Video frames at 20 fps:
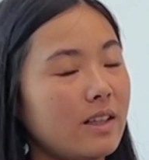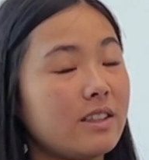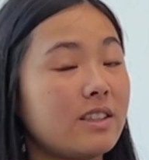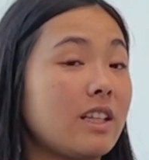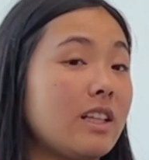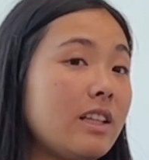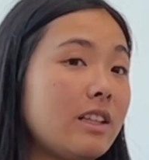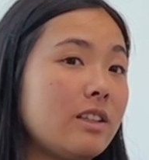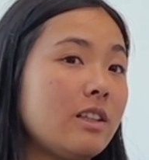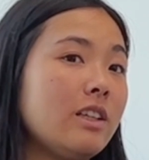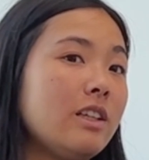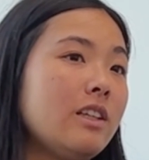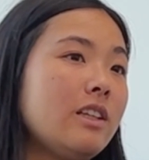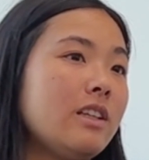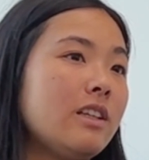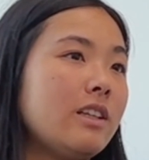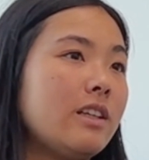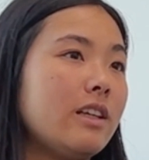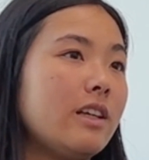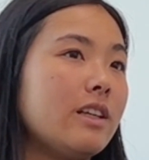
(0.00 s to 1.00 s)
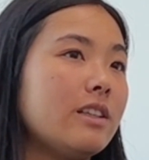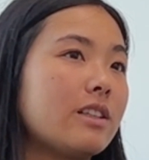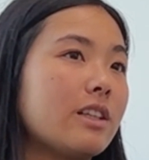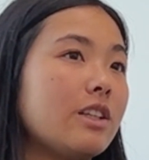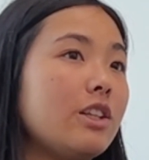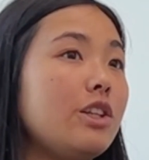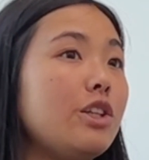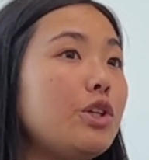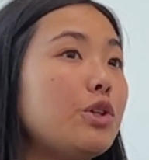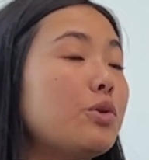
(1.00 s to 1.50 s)
it's a is a
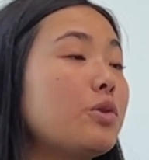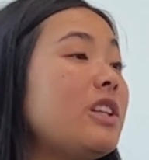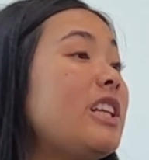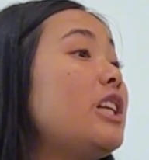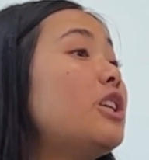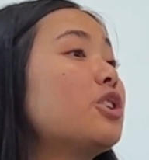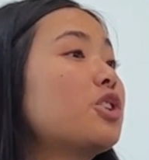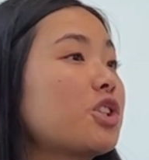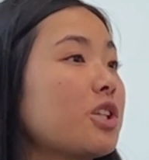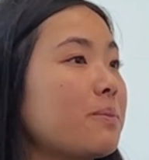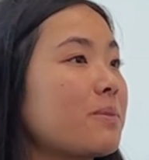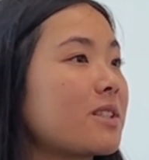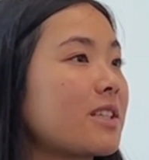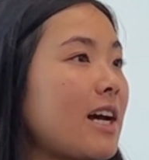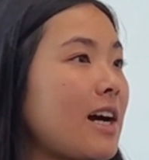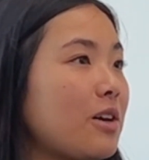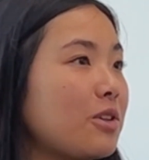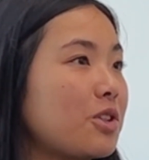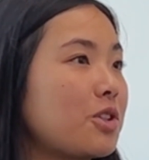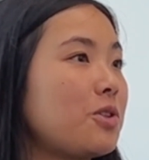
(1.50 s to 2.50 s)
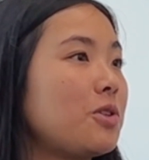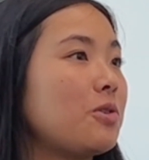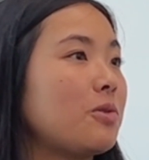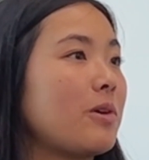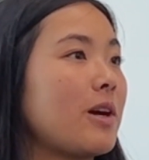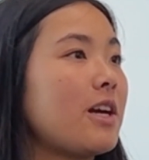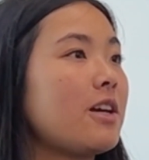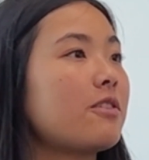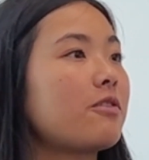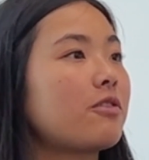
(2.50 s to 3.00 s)
new leadership style too, right?